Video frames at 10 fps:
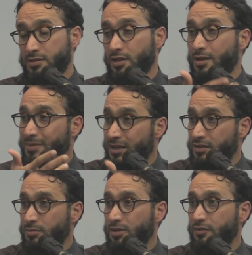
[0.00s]
alayhi
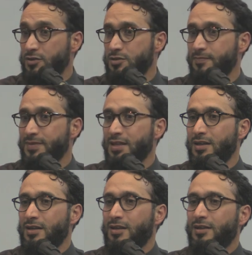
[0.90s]
salam and the believers.
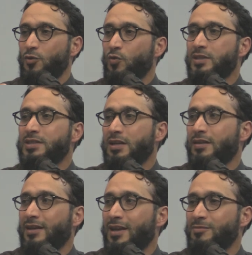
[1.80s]
Now one
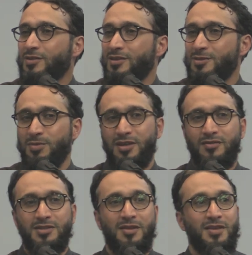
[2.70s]
day they came to these
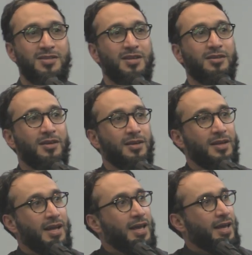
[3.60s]
believers and they said,
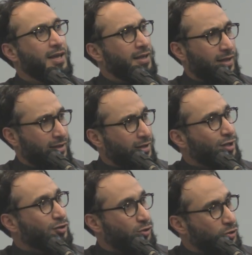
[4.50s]
"Hey,
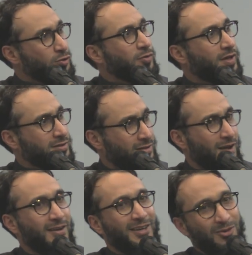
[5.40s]
do you know that
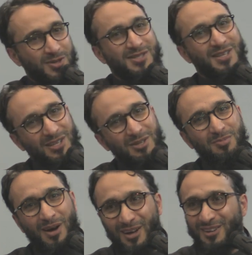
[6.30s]
Salih was
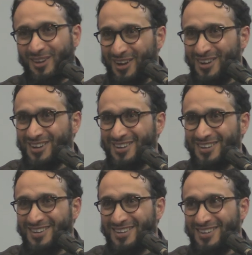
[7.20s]
sent by Allah?"